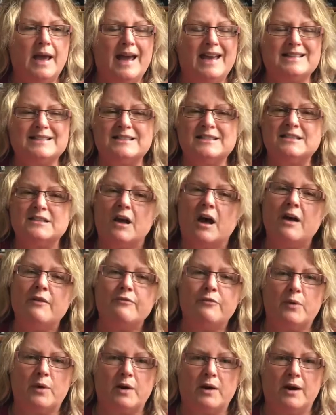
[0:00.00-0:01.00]
has
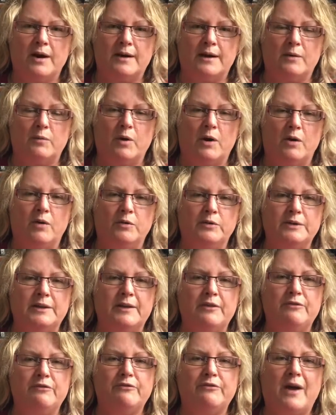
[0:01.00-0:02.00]
software on it where
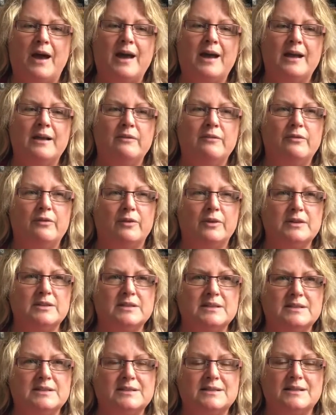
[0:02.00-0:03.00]
only 5
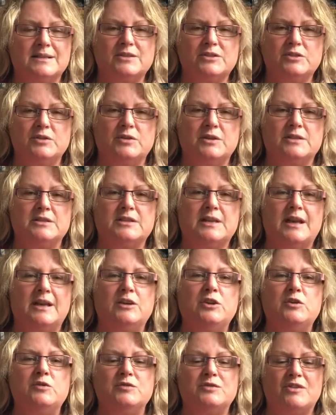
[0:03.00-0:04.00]
to 6 students can
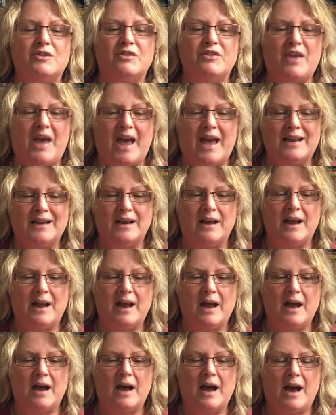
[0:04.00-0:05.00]
use that
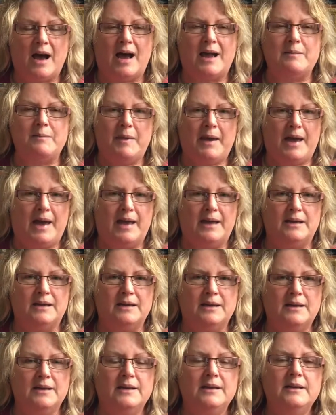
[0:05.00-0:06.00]

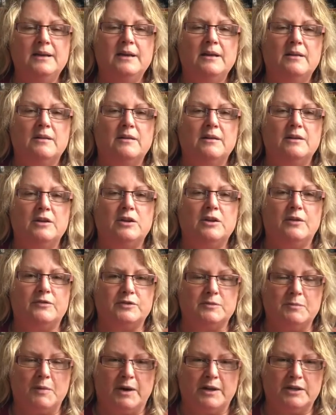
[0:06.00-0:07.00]
iPad. You have
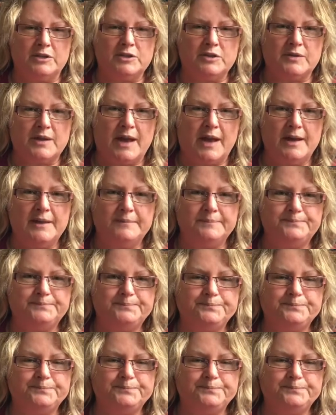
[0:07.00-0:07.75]
to monitor that.